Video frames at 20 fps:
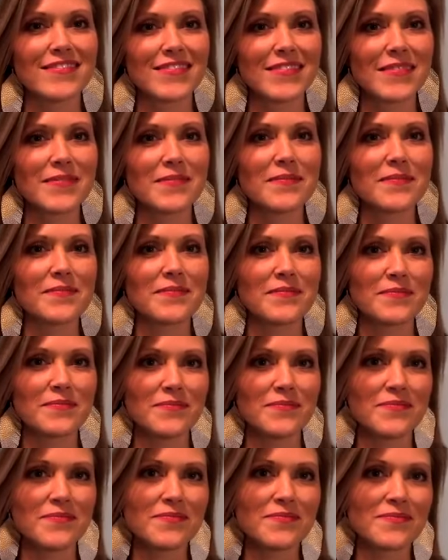
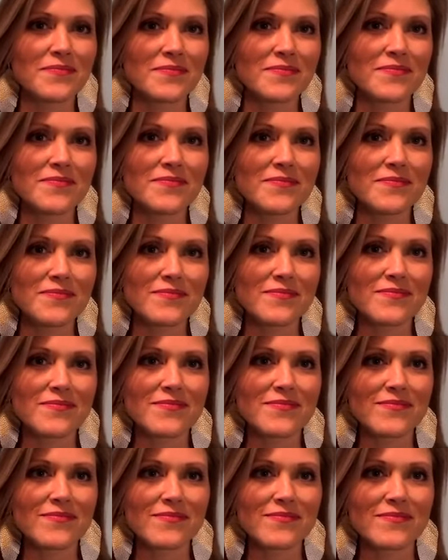
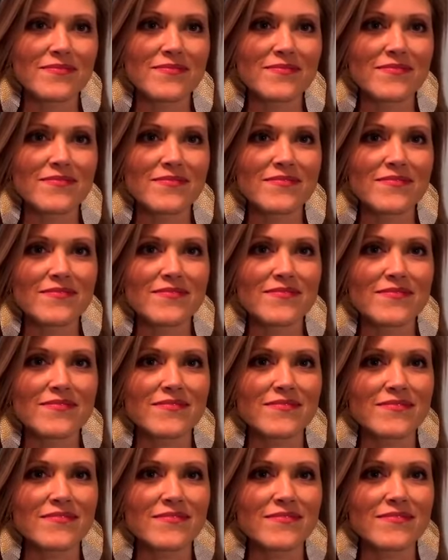
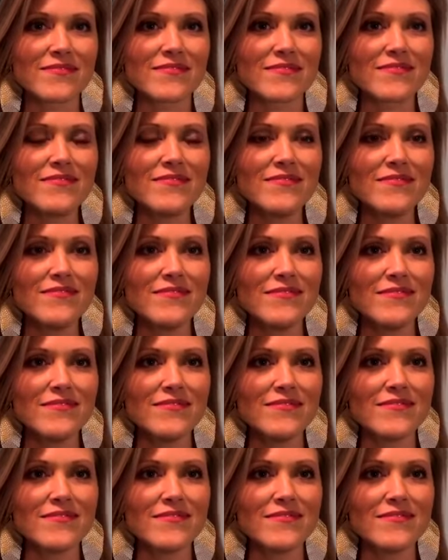(silent)